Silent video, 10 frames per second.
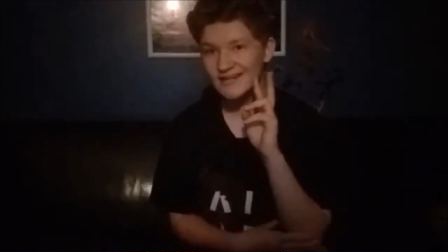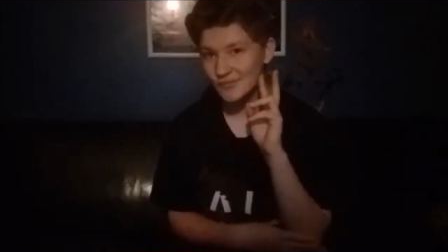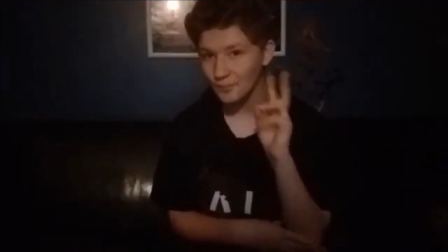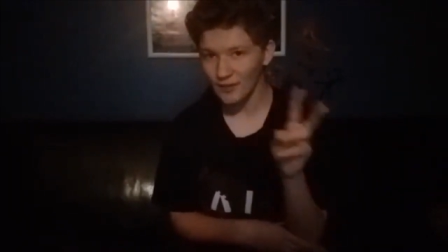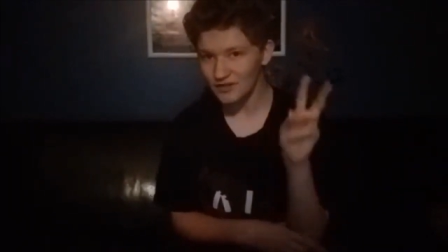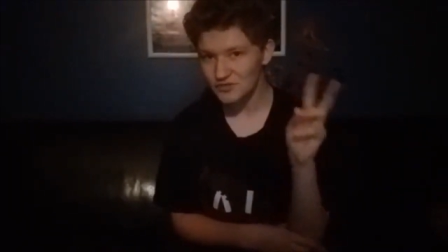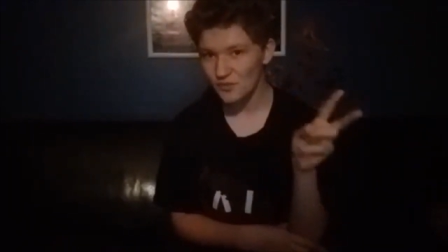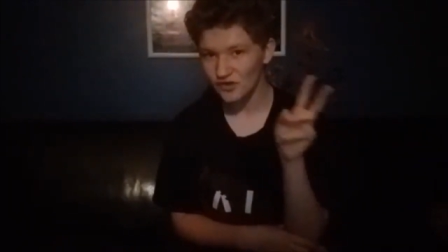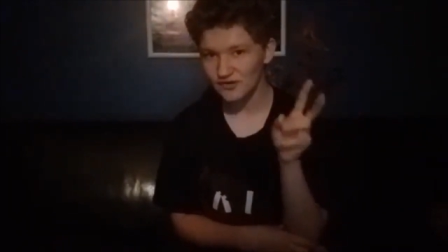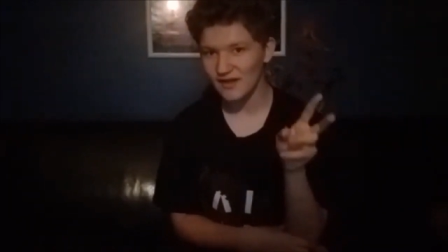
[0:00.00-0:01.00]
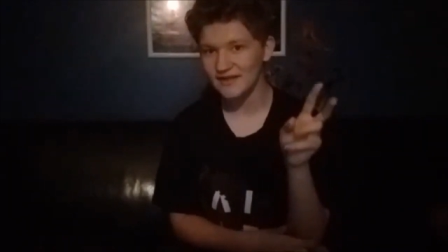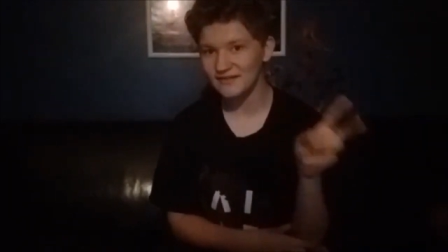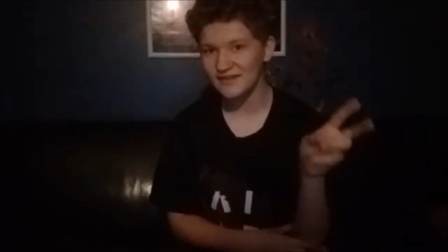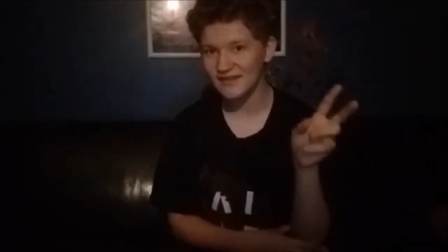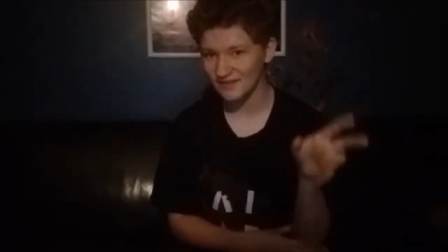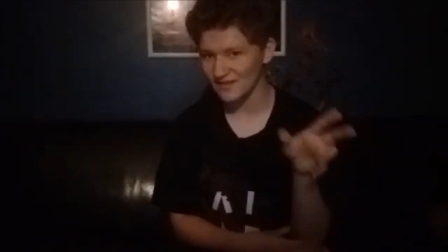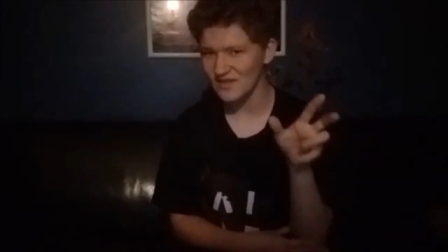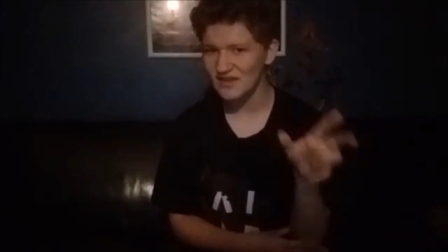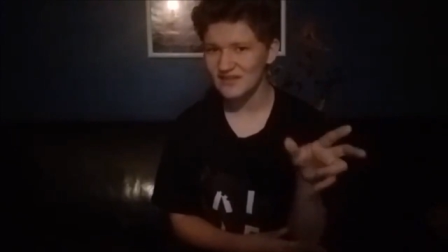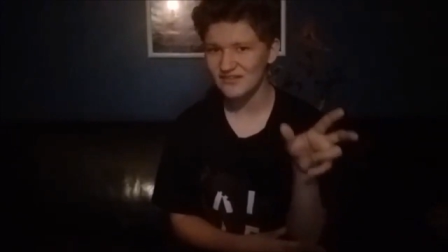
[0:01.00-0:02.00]
It's much more likely that the
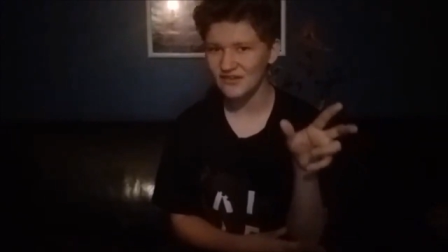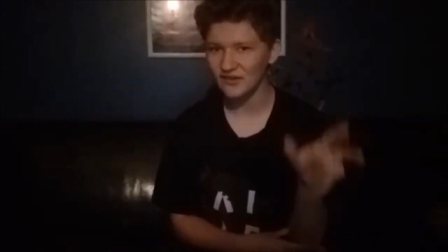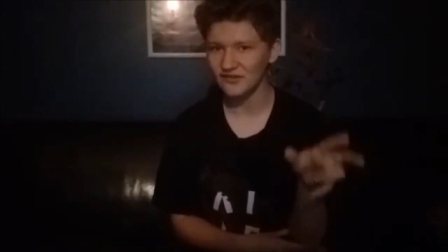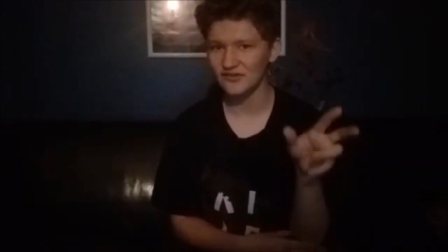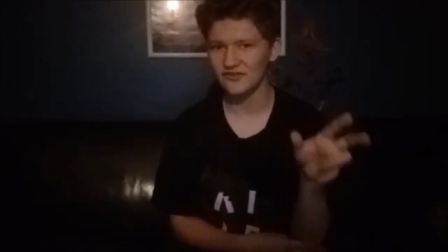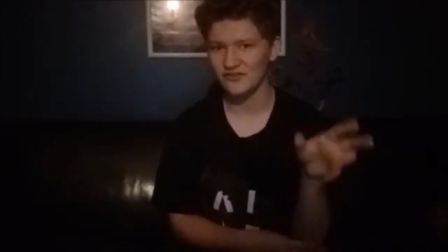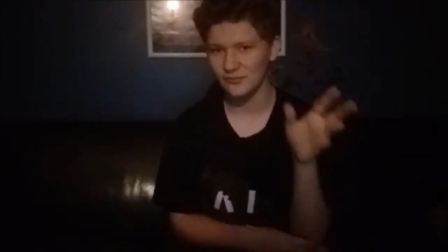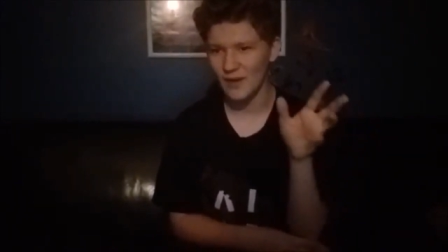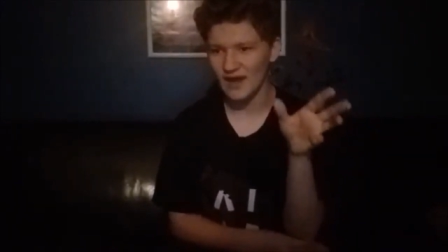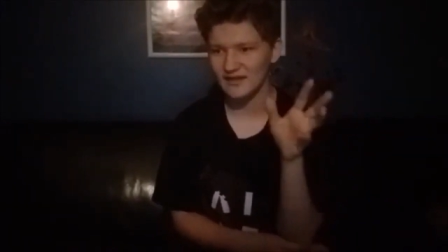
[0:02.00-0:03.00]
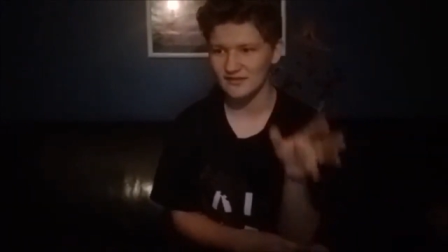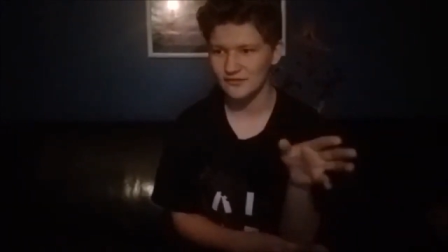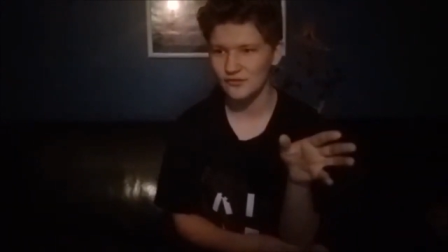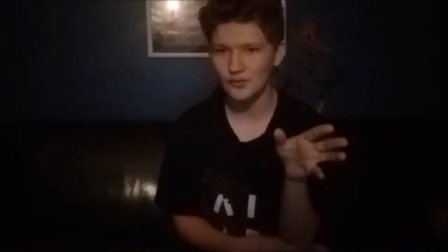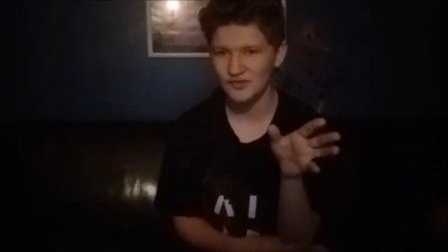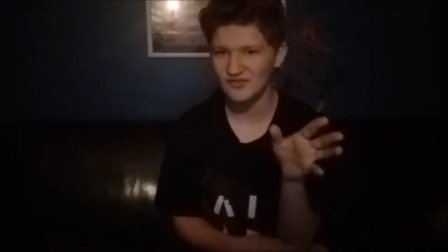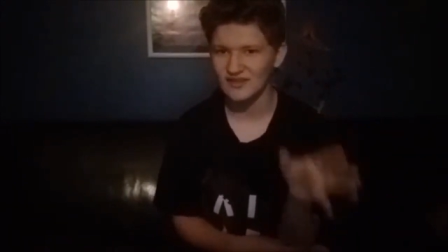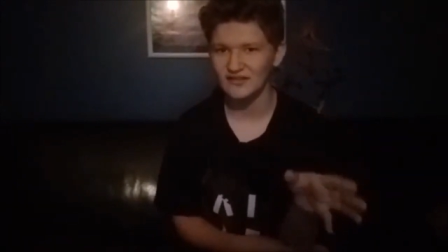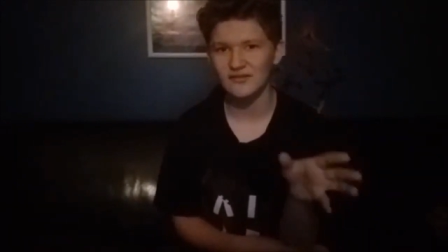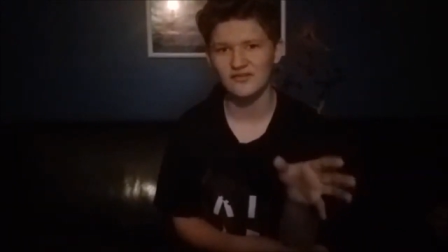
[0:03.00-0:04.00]
thing he's gonna smack into is
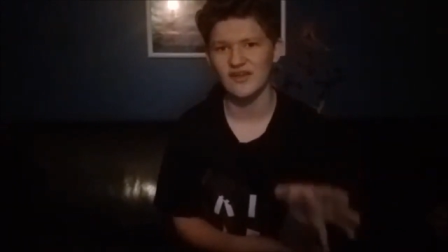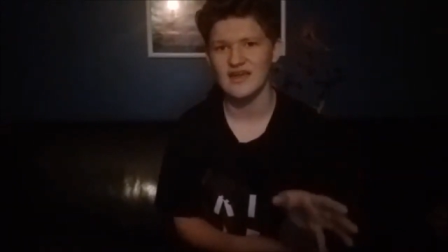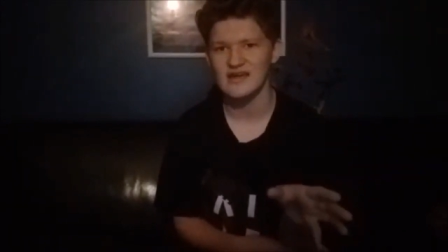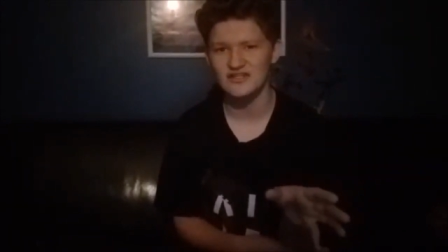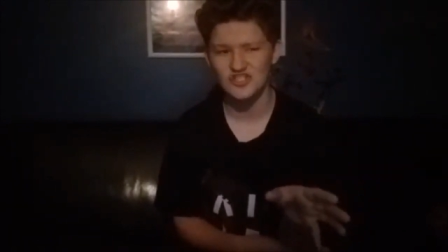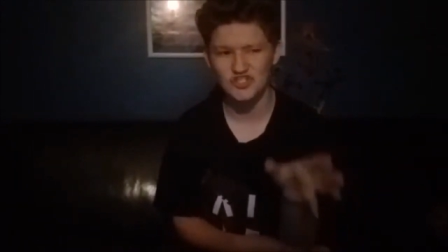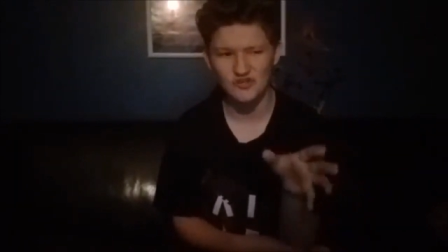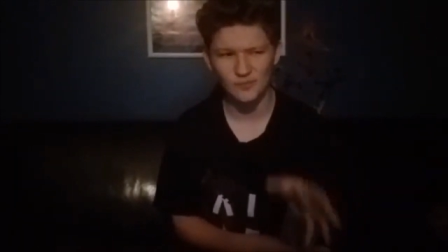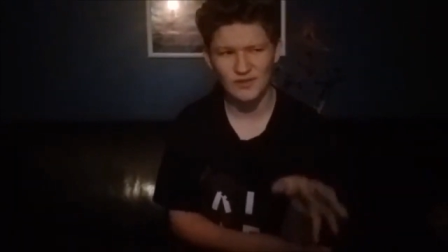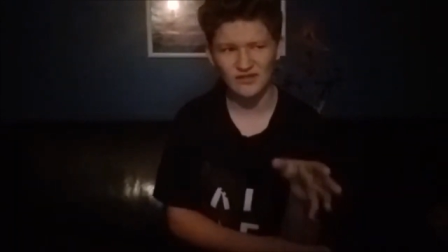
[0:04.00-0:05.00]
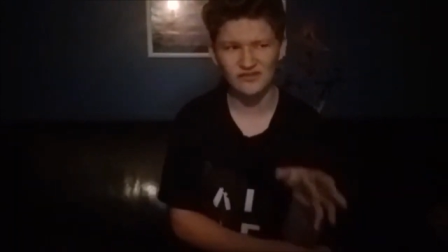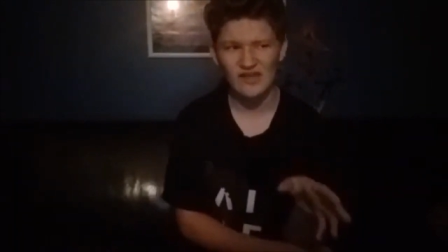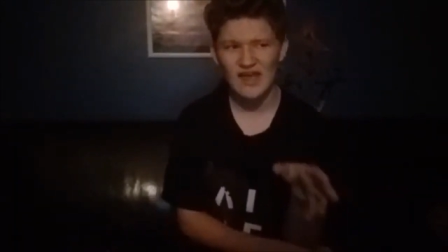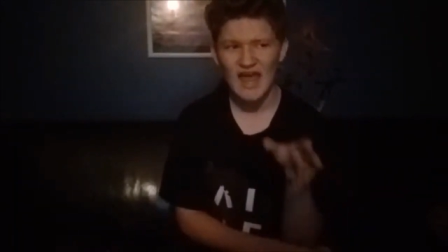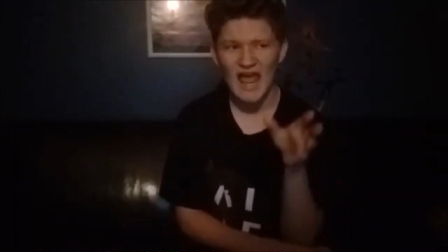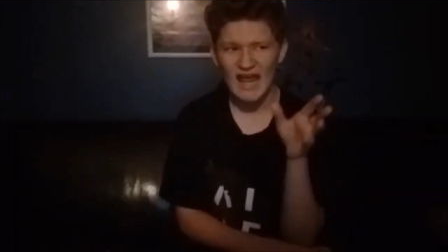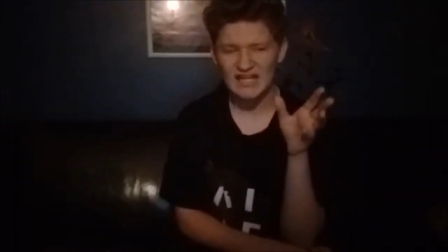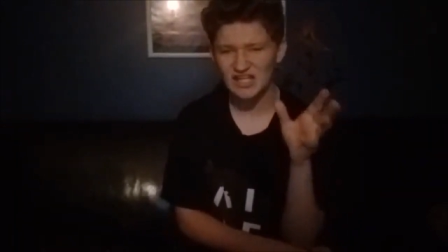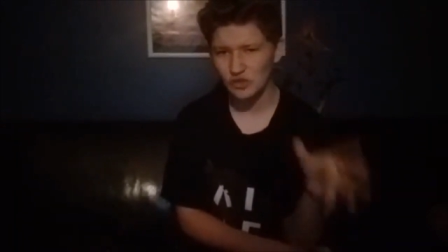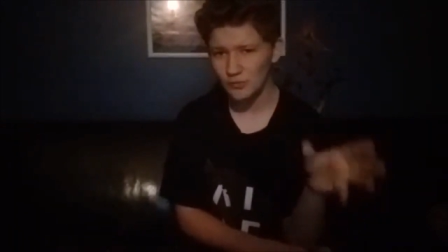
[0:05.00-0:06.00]
Nicolas Cage, just because
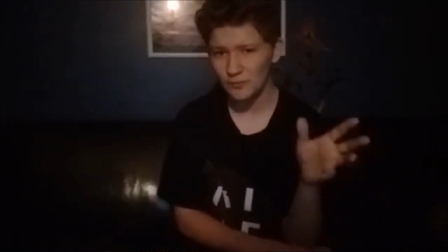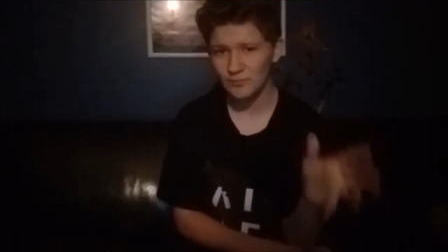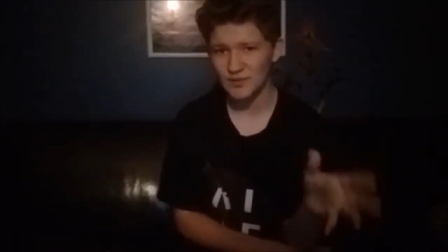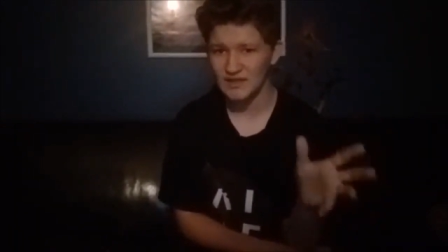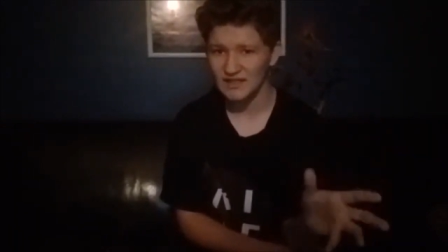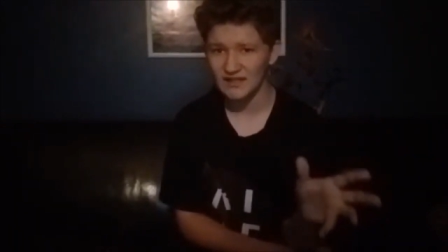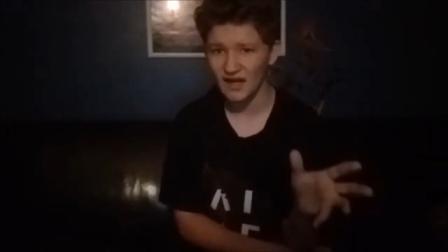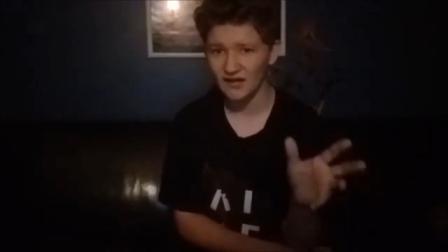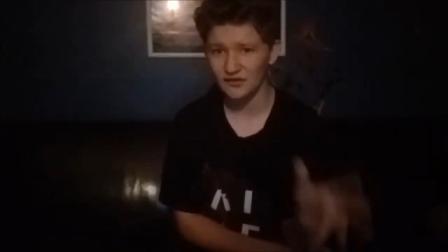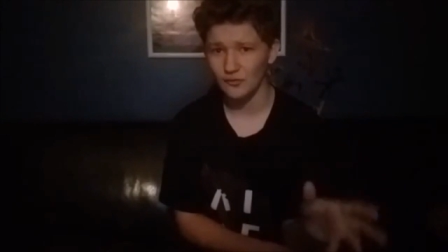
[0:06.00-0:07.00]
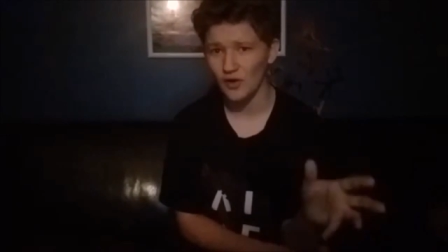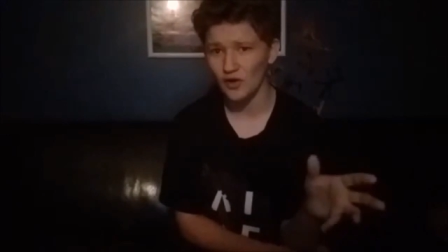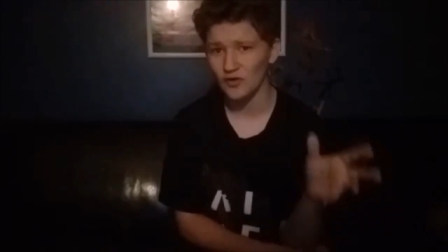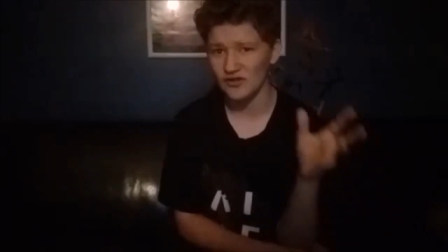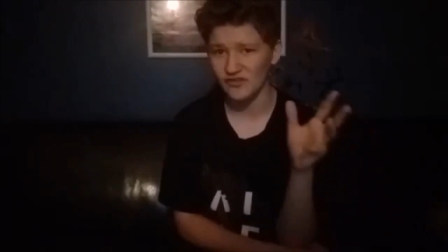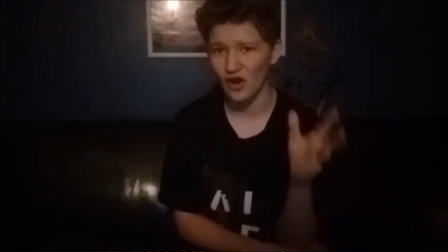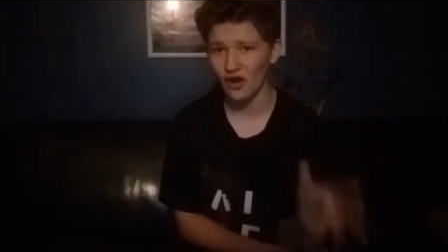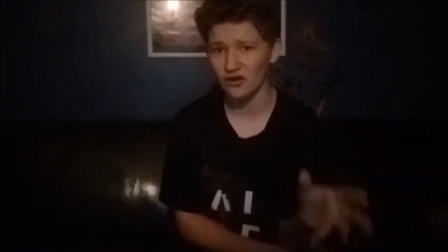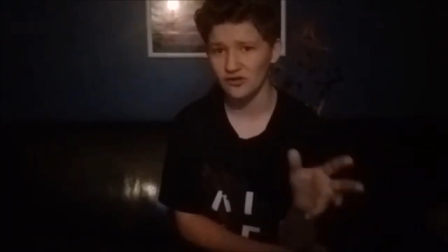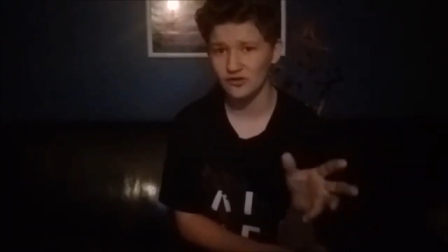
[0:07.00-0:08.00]
a human being on the road is
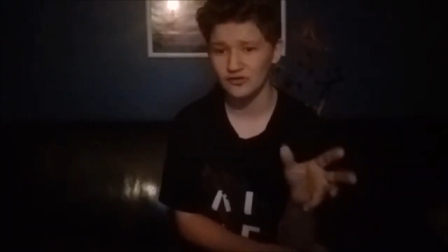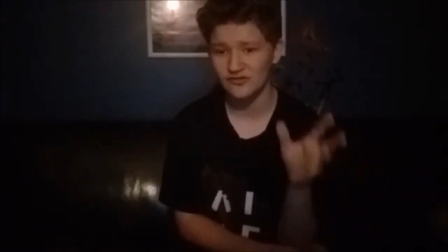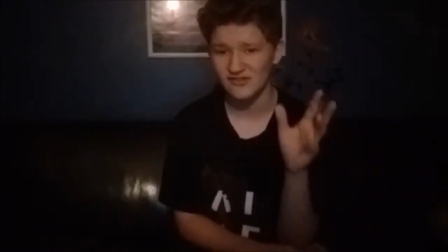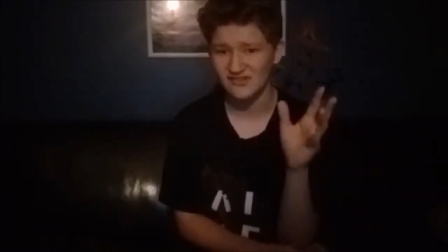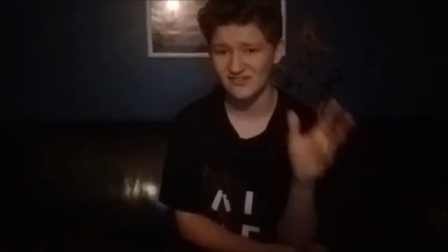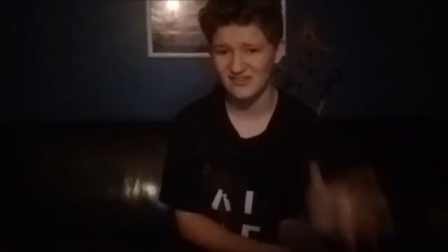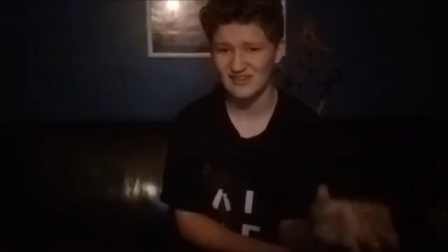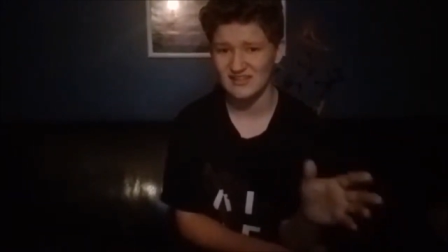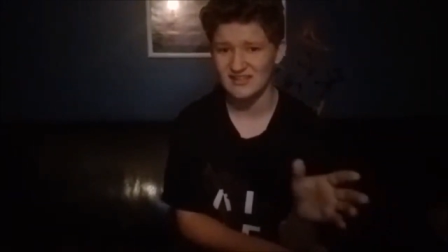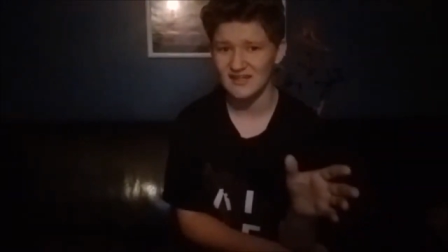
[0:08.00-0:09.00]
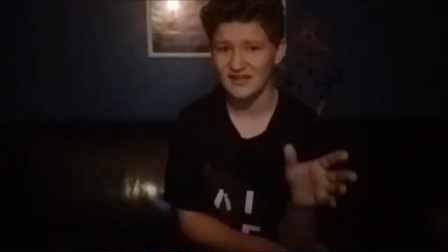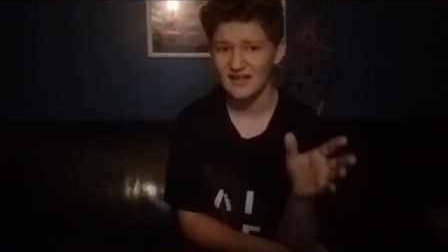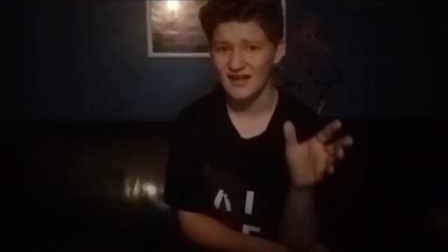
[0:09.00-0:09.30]
harder to see